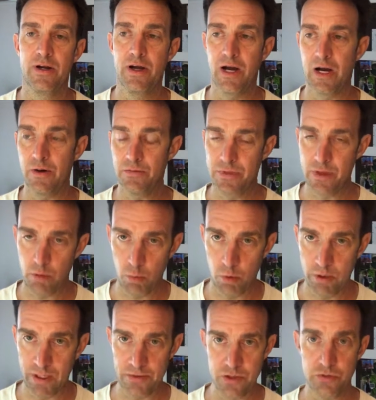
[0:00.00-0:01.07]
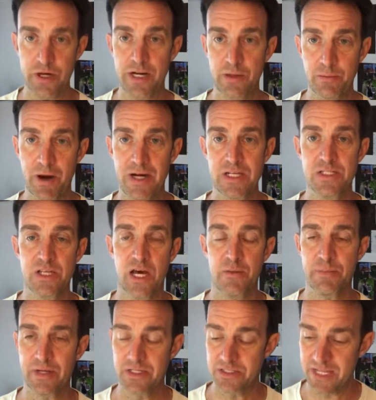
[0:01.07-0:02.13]
that work on the trading mindset,
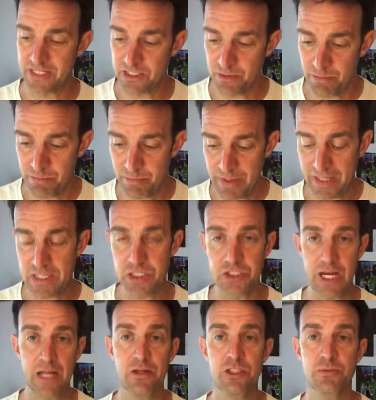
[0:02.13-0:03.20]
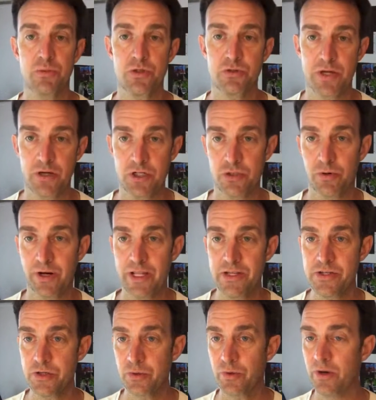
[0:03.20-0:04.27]
because that's the biggest challenge most traders run
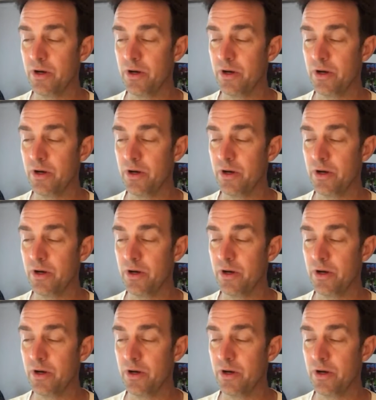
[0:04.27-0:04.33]
into.